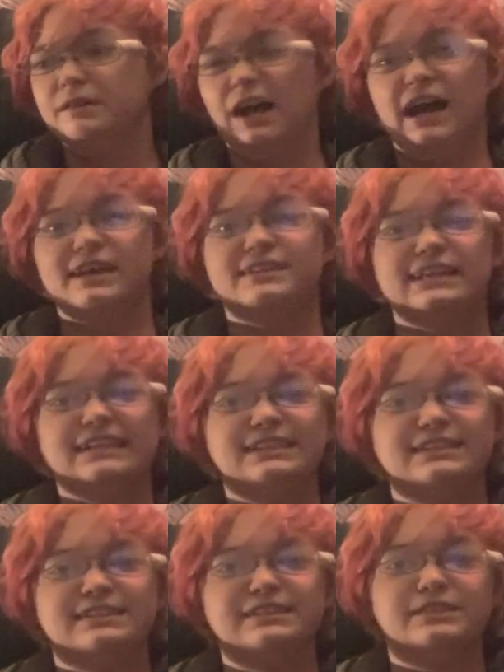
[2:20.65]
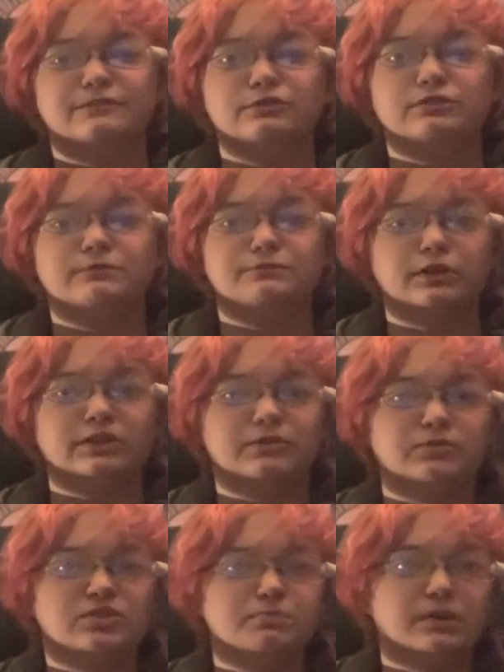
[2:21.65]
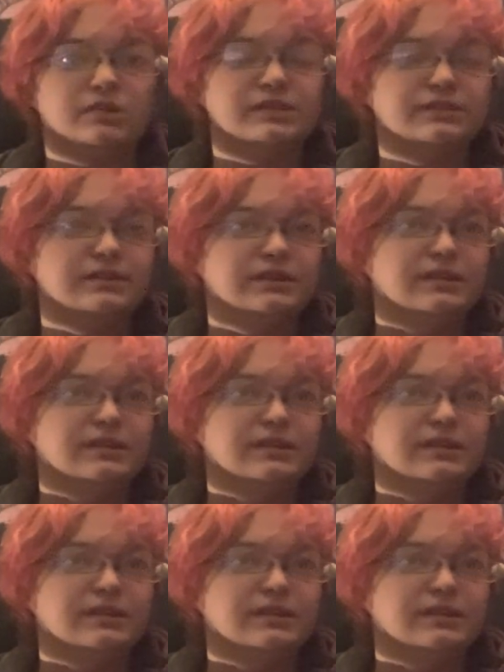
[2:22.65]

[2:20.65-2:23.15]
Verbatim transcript: I say this as if you can fucking respond.